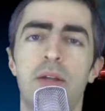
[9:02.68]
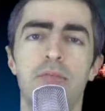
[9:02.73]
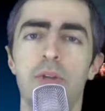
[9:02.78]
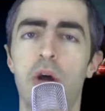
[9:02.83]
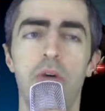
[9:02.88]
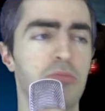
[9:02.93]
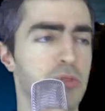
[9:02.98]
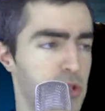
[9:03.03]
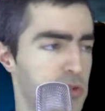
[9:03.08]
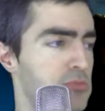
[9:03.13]
like,
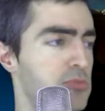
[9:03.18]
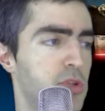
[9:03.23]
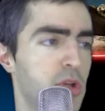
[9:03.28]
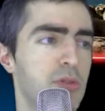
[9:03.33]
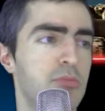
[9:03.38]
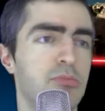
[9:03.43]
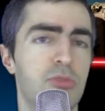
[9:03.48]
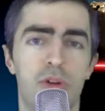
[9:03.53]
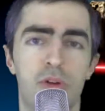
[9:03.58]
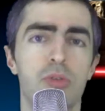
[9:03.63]
no, there,
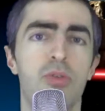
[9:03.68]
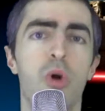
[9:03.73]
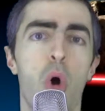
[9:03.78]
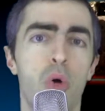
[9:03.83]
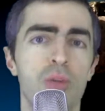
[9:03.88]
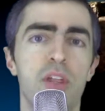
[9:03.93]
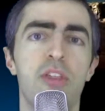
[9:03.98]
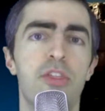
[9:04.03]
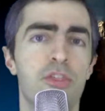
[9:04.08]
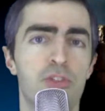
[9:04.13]
there, there are
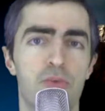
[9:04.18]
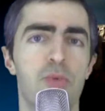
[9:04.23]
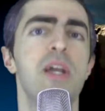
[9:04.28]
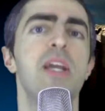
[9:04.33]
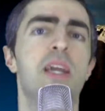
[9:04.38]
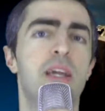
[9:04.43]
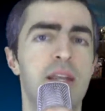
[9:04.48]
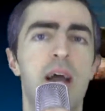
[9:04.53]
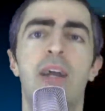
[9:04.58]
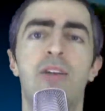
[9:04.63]
only
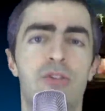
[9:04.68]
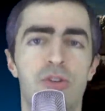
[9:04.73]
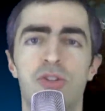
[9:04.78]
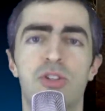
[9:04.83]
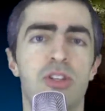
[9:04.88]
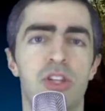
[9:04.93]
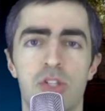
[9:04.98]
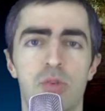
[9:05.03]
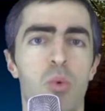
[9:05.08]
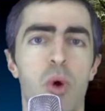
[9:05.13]
three connectors
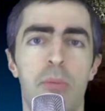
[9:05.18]
in this